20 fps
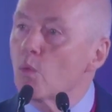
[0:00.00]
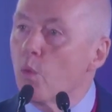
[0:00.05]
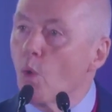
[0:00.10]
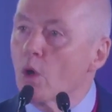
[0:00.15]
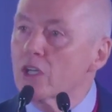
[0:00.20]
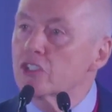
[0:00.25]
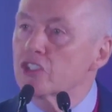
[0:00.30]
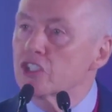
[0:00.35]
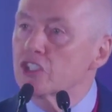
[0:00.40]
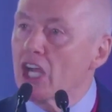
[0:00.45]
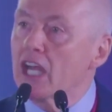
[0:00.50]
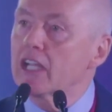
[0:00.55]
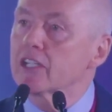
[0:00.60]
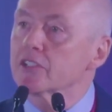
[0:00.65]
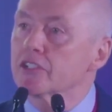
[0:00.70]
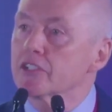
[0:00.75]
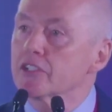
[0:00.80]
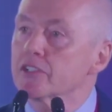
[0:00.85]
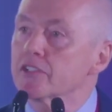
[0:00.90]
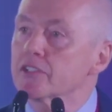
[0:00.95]
what
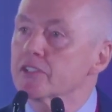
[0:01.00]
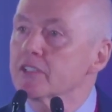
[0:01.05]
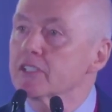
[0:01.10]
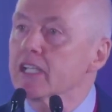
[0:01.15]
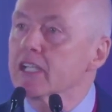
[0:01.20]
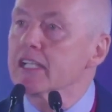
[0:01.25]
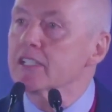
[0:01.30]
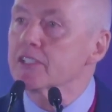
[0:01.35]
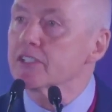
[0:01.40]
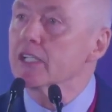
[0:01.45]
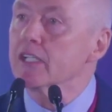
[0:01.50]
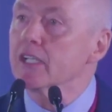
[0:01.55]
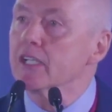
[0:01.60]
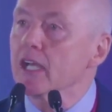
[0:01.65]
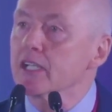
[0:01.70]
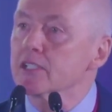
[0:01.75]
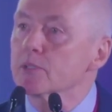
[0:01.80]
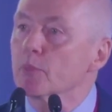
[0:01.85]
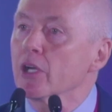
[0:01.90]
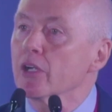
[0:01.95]
challenges they see
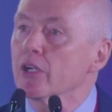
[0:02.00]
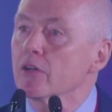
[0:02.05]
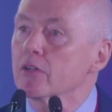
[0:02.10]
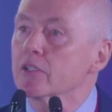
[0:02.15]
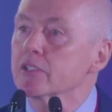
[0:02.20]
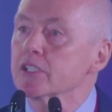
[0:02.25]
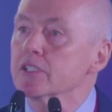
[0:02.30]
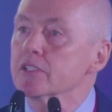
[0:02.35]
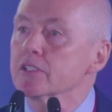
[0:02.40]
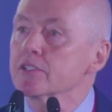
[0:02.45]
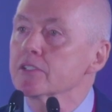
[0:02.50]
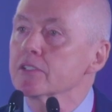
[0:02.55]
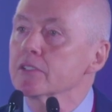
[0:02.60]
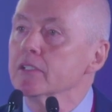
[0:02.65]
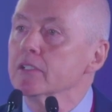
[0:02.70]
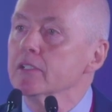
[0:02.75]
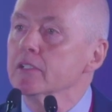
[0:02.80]
as priorities.